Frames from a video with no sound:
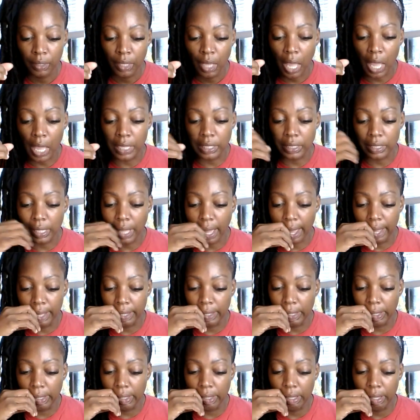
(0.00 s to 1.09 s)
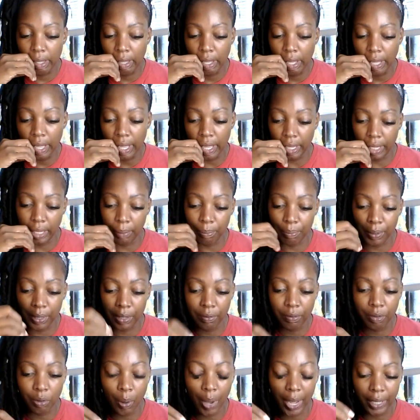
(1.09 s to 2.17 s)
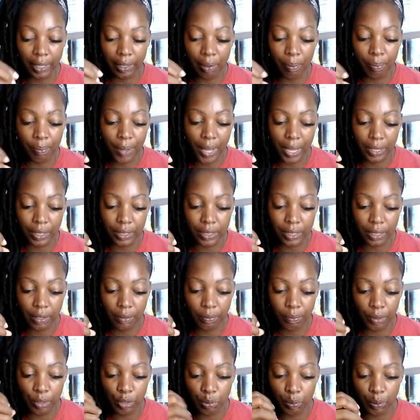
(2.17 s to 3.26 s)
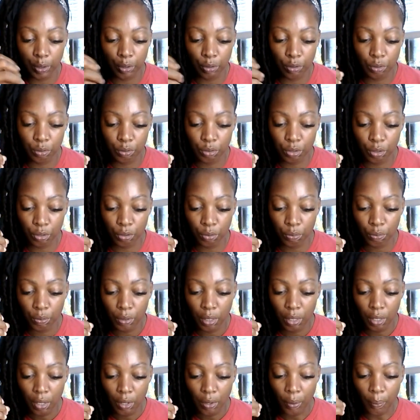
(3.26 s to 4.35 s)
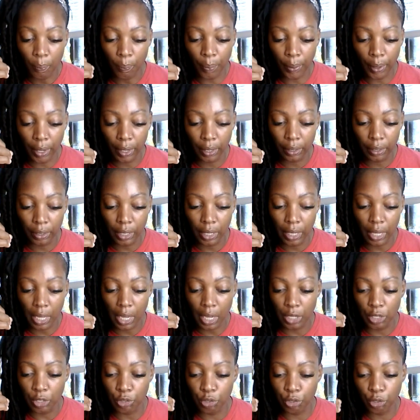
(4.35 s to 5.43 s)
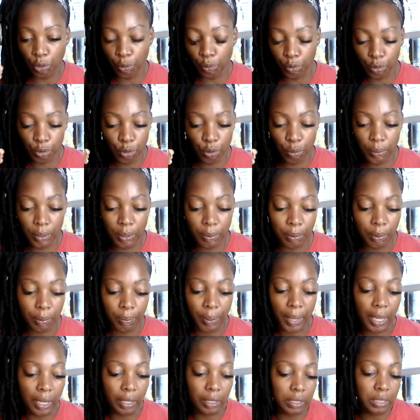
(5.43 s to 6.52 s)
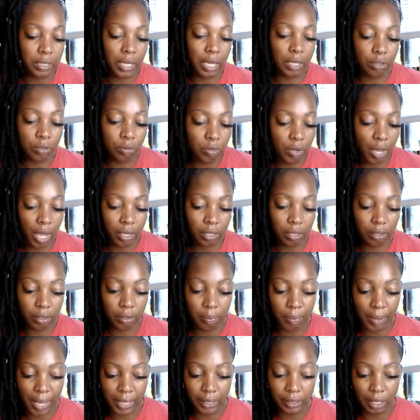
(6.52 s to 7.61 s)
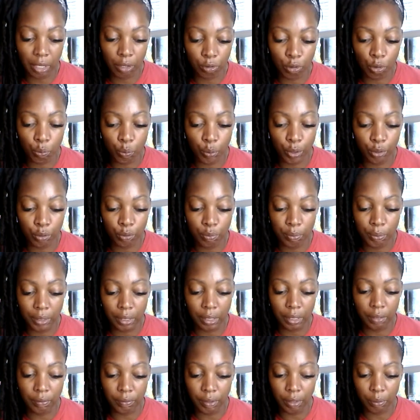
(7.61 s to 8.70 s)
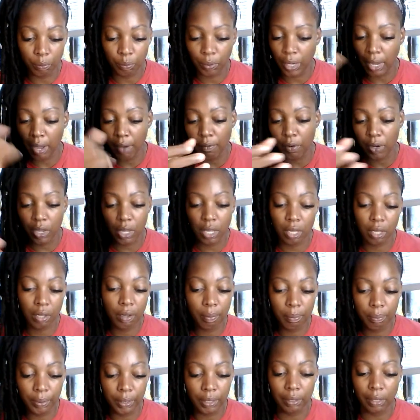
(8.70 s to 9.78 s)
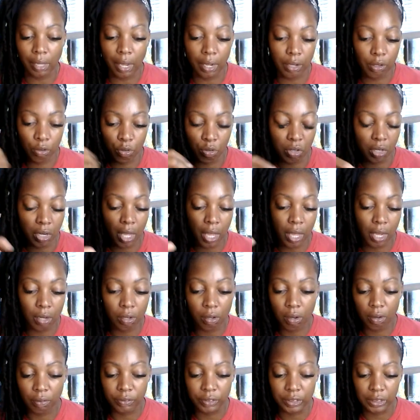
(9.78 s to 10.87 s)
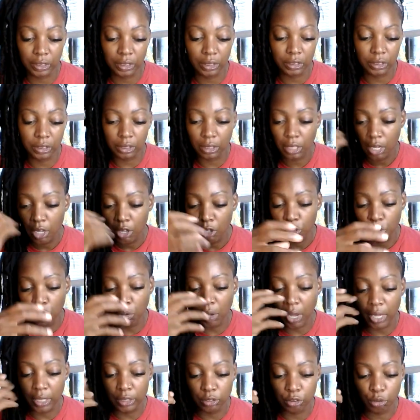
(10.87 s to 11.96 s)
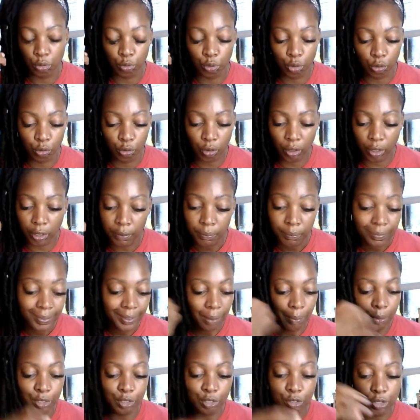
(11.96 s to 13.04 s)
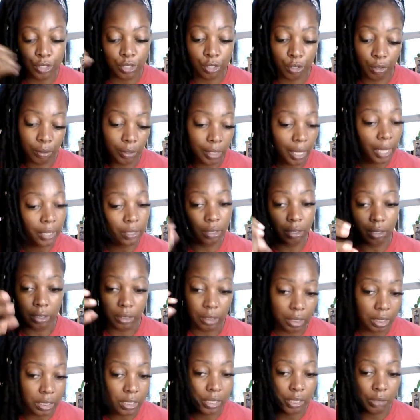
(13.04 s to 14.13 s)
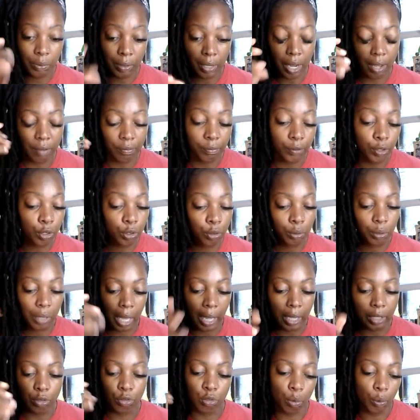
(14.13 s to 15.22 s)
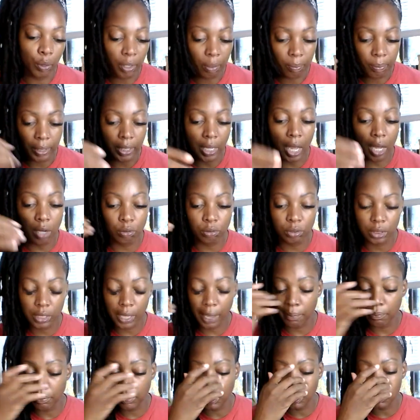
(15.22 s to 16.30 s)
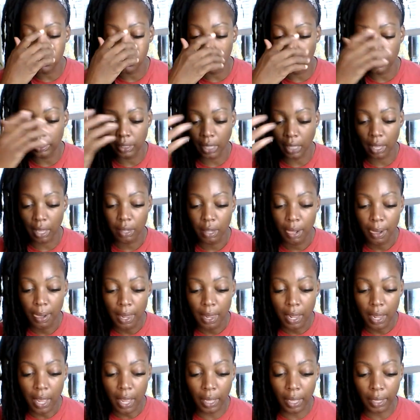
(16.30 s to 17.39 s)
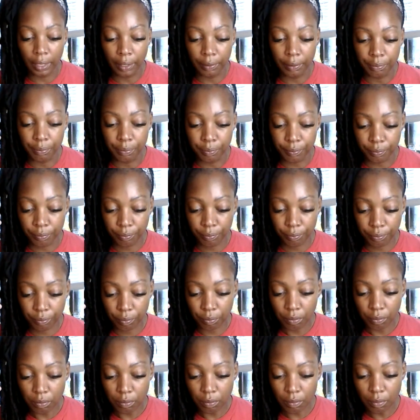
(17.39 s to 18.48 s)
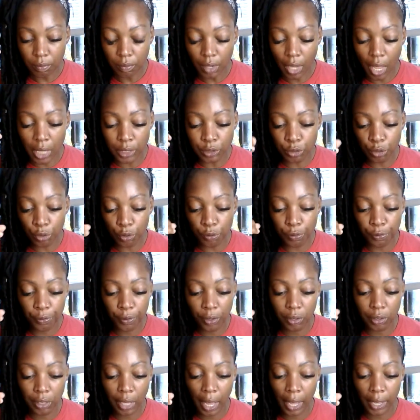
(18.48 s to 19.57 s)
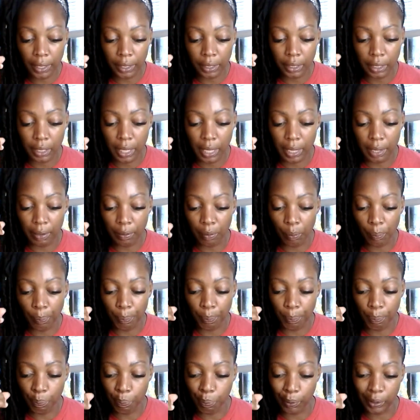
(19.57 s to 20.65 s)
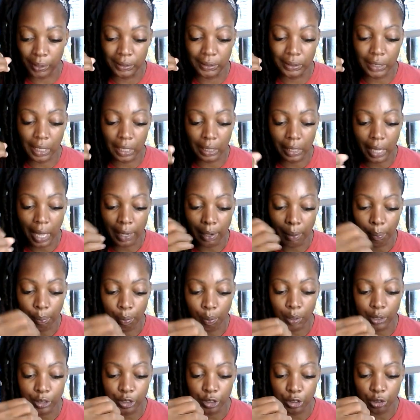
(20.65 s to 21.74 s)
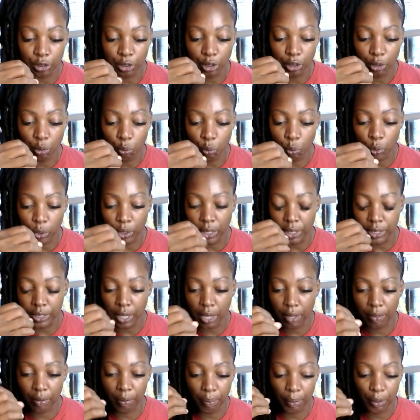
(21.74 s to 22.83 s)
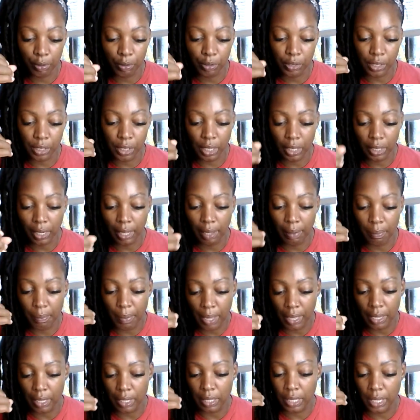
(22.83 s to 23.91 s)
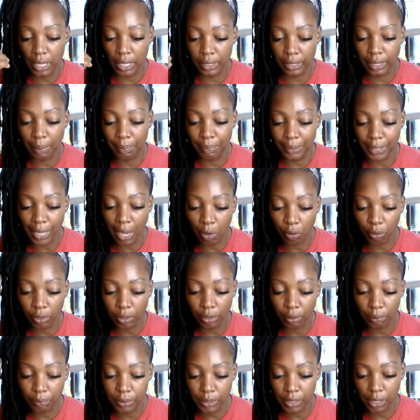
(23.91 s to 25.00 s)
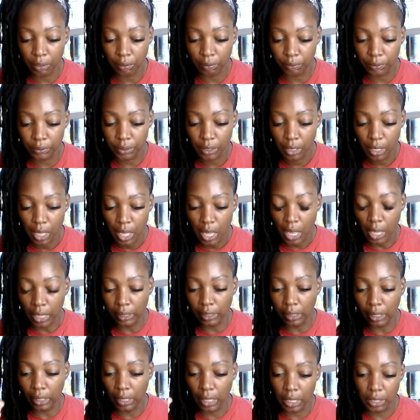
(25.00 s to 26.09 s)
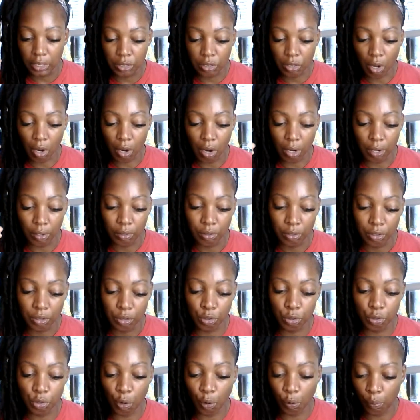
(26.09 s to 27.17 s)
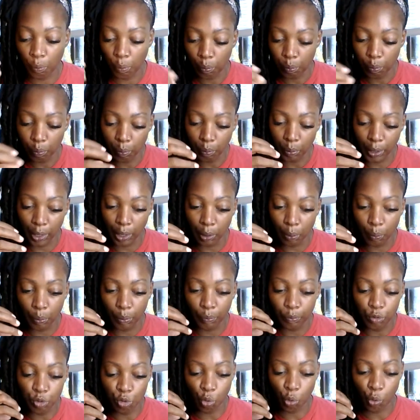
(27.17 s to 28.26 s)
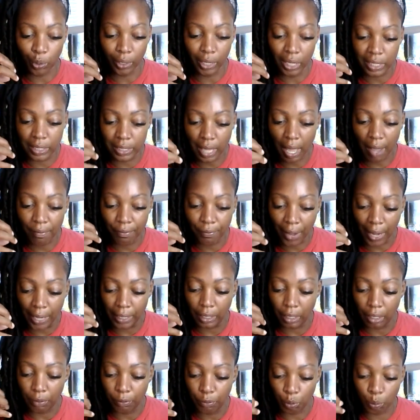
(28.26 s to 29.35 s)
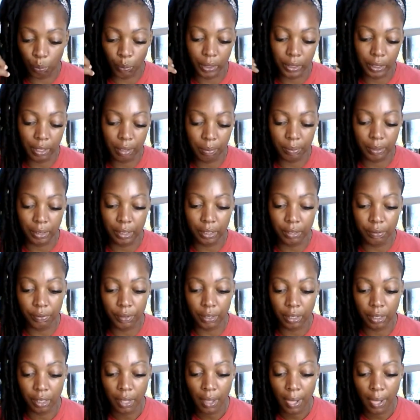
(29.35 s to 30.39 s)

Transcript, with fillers: It's like it can be quite competitive between you two, but you you be prepared. It's like you're not gonna back down on what you believe in, whatever it could be. Like you could have had a conversation, you guys don't agree, but you're still like, look, this is what I feel. Like you know, hear me out, type things like that. And I do feel like it brings a lot of pressure on this other person and they may end up doubting themselves and then they start you know getting withdrawn they stop fighting for what they believe in